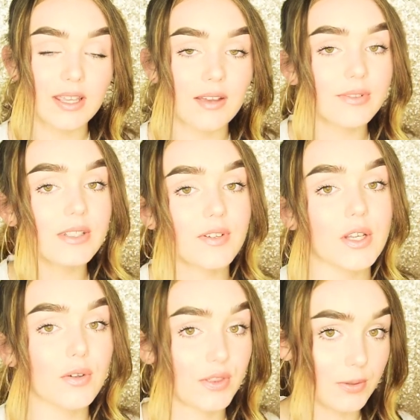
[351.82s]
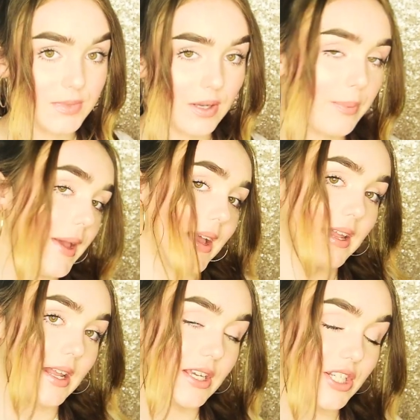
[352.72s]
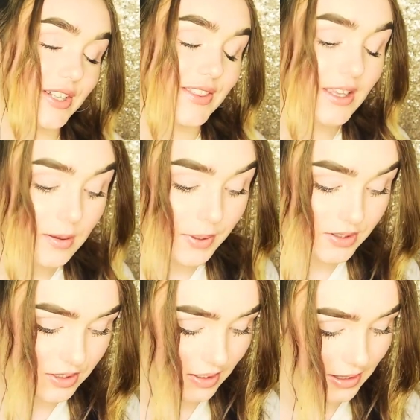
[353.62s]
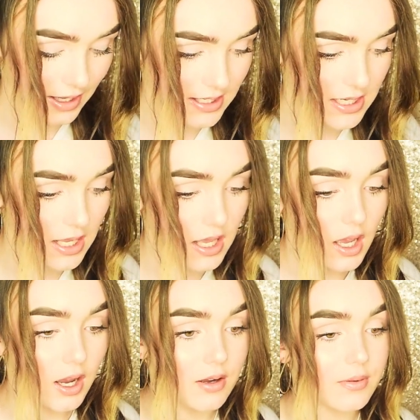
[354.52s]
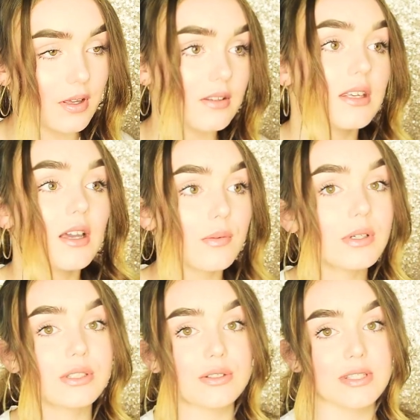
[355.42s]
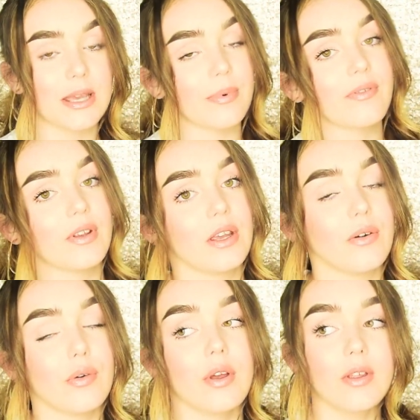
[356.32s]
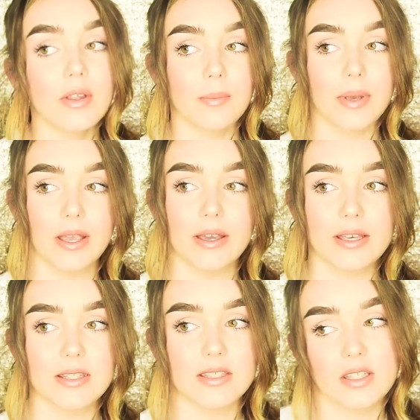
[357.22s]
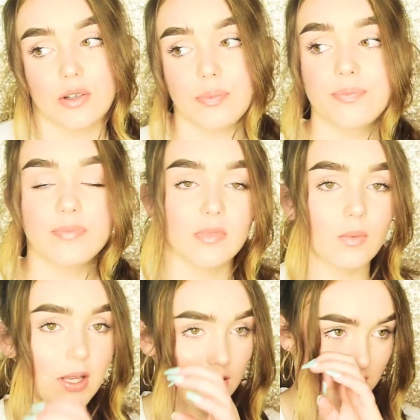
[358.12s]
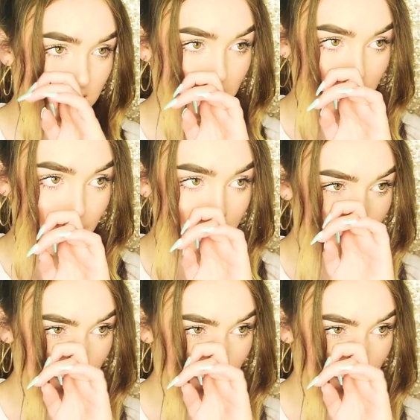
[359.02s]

Give this video a thumbs up and I shall think about doing that. I think I will do a separate video because, you know, why not, you know,